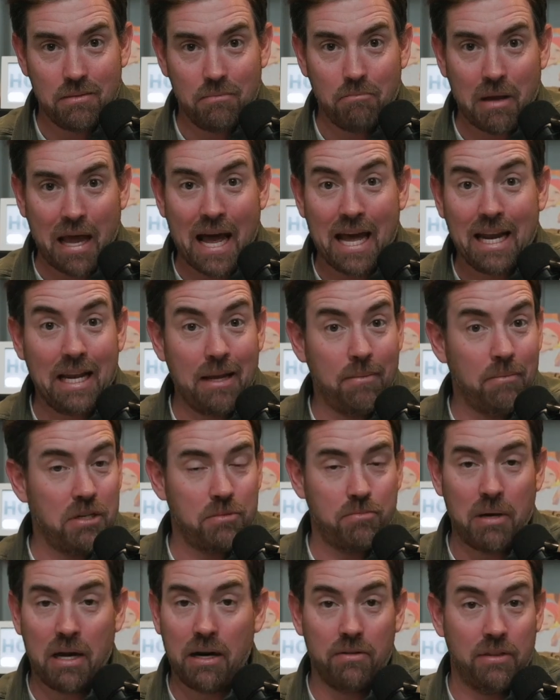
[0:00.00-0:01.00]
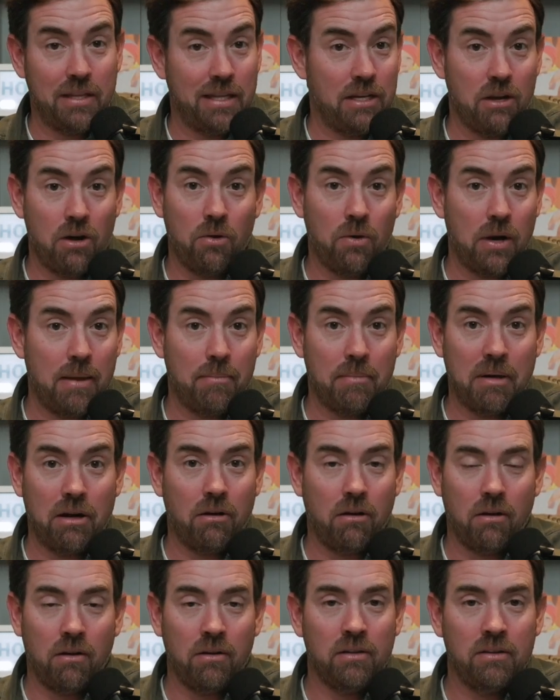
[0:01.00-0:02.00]
bad aim is better than no aim at
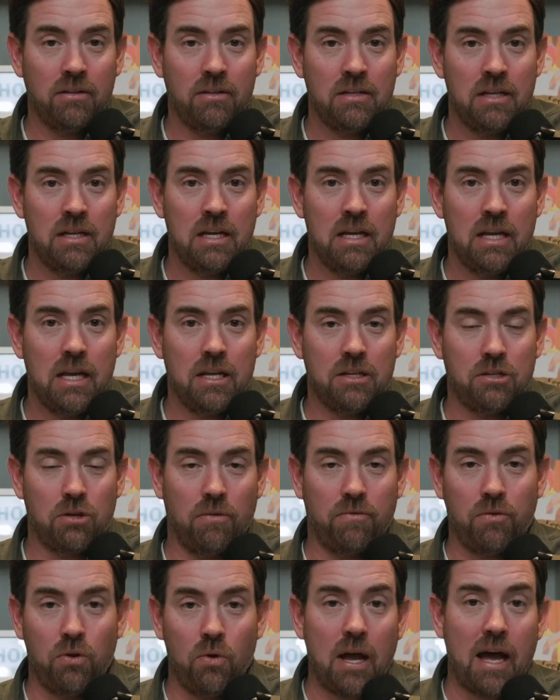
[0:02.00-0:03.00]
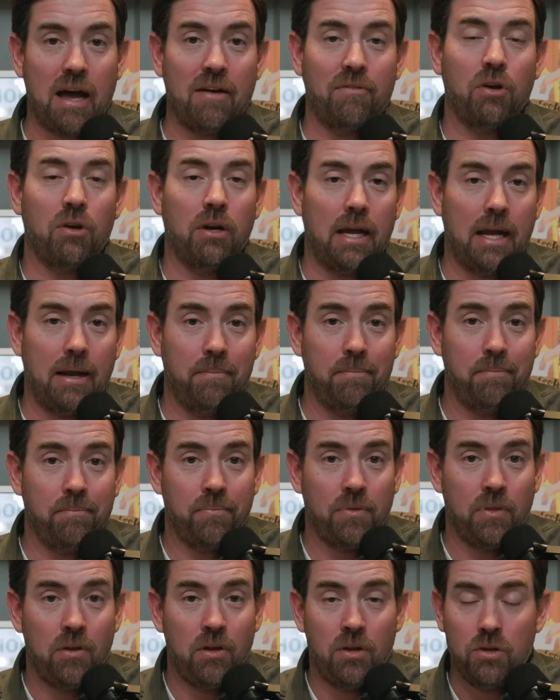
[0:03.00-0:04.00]
all. And so if you have your
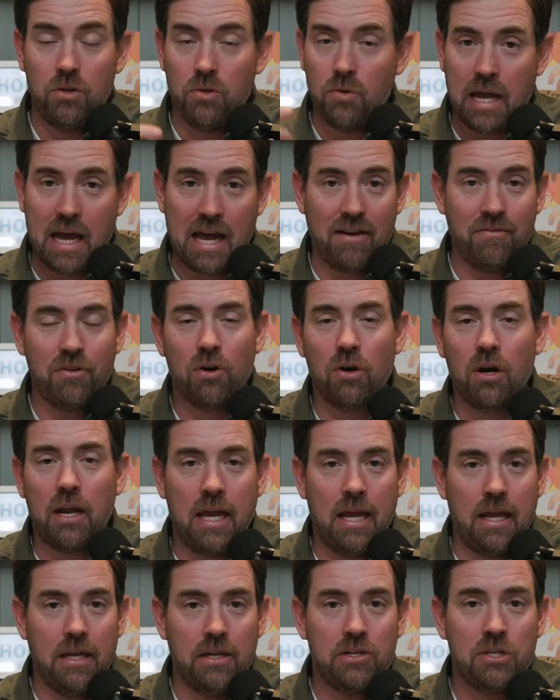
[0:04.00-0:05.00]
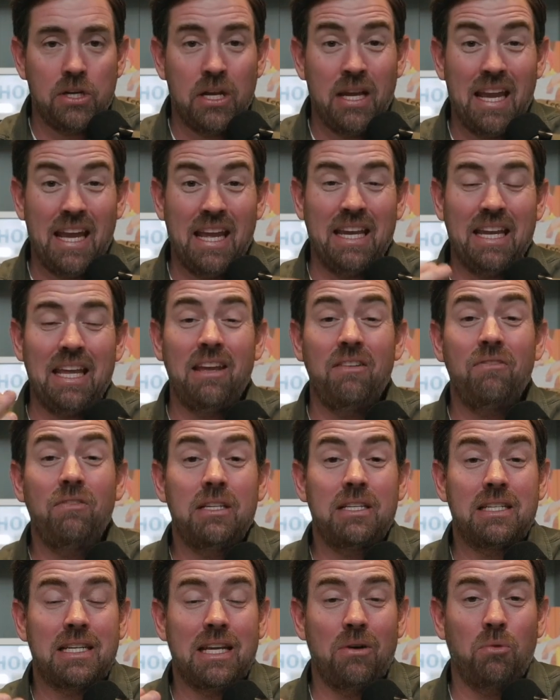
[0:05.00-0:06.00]
name, you have your age, and
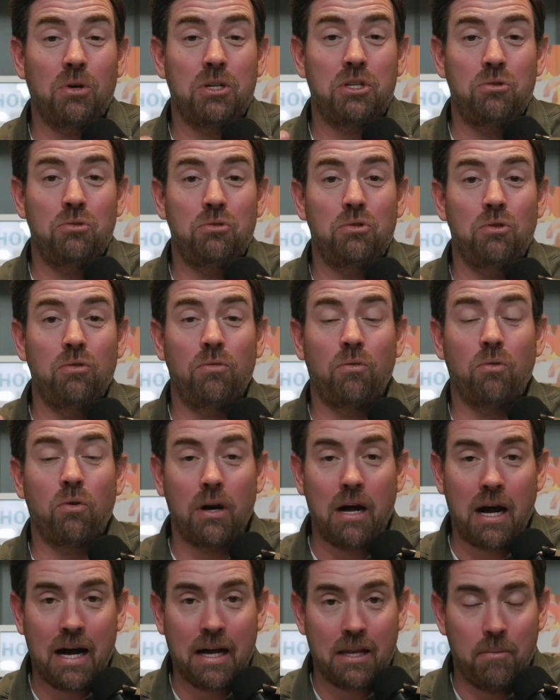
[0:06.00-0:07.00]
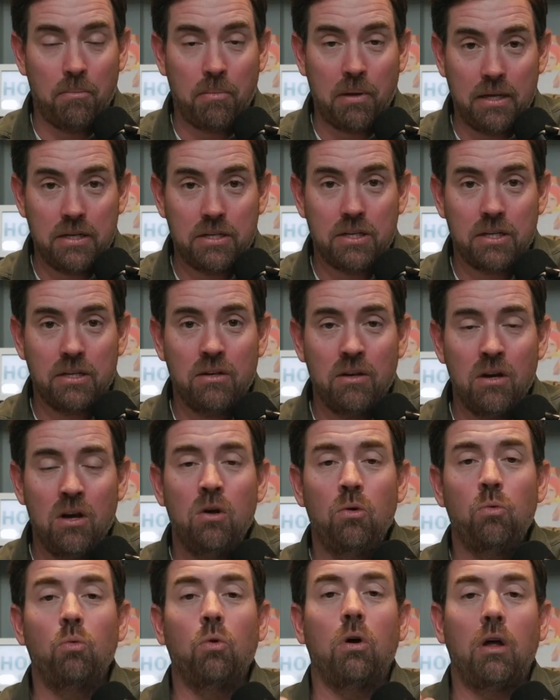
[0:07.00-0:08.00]
even say what you do for an occupation
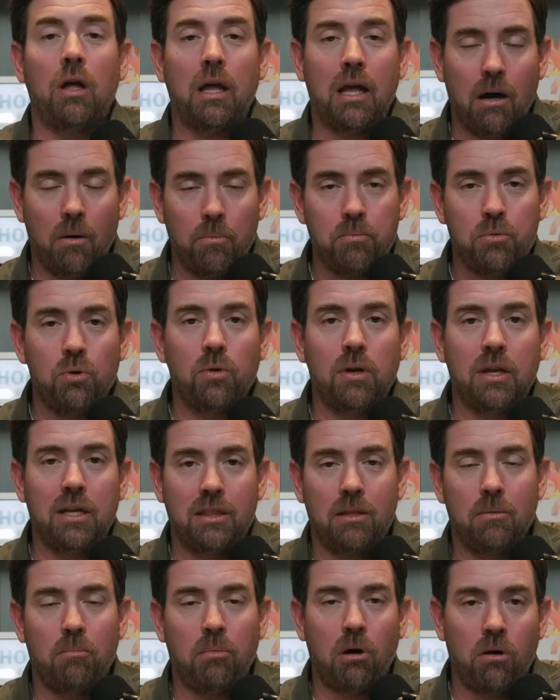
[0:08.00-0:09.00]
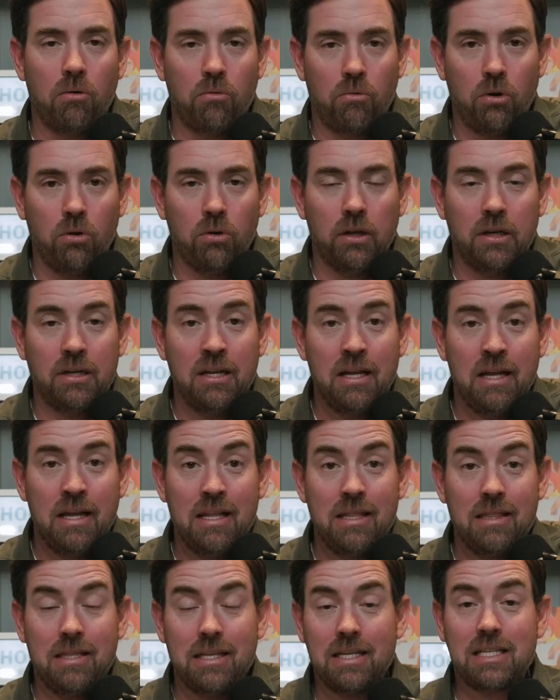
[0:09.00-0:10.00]
will help you get the ball rolling.
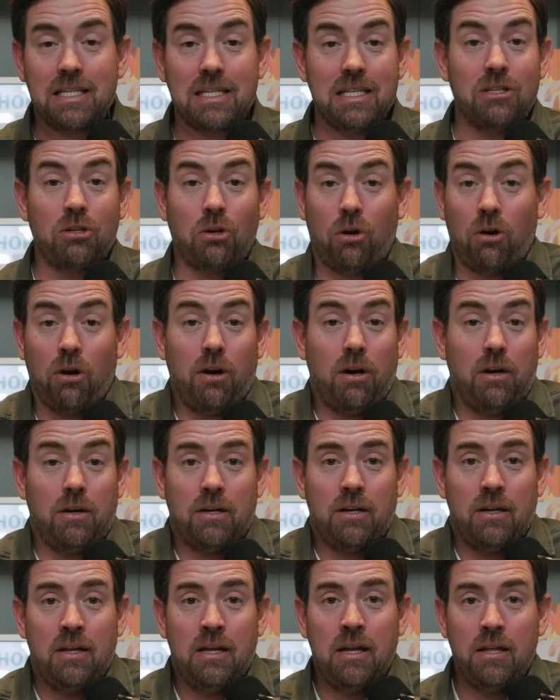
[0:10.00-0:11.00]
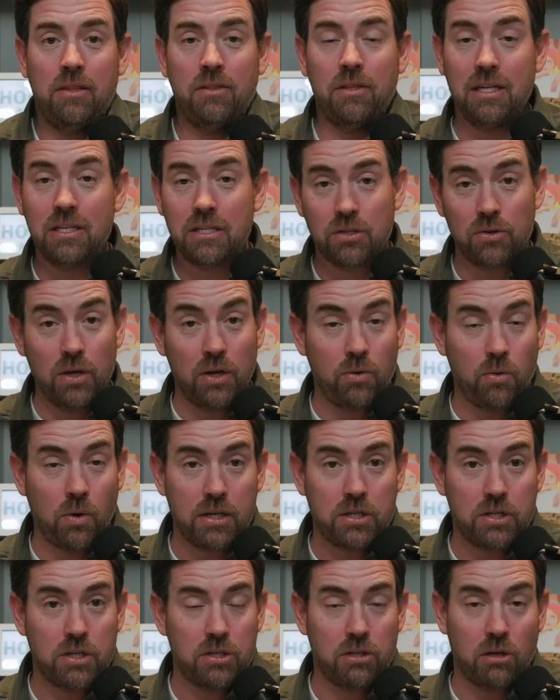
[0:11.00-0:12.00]
This is hard. These 3
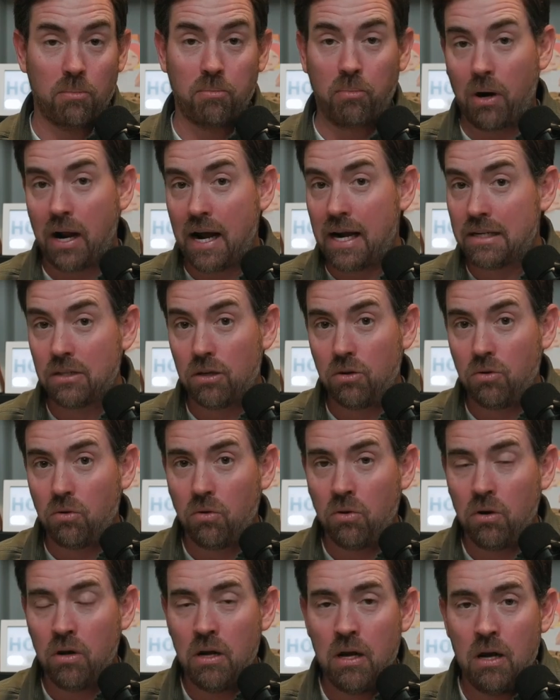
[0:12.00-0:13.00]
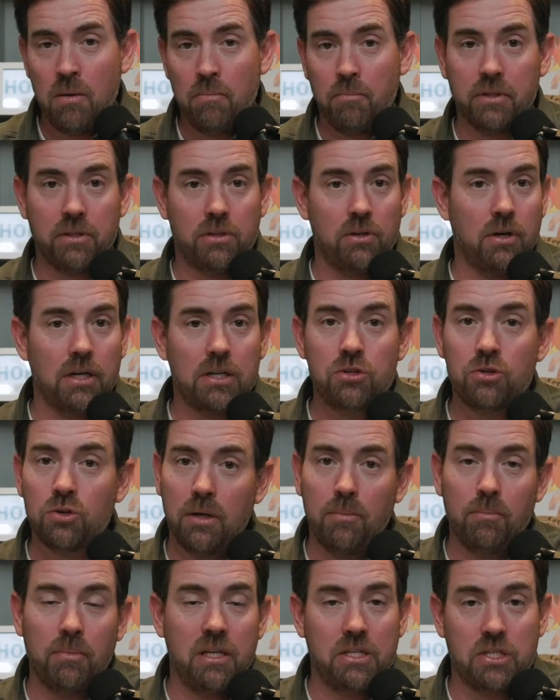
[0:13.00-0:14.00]
questions are practical, but they're
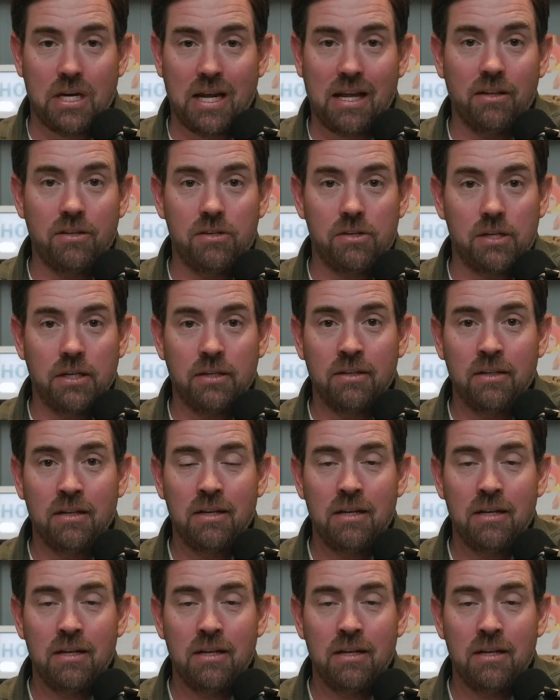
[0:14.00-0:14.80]
extremely challenging.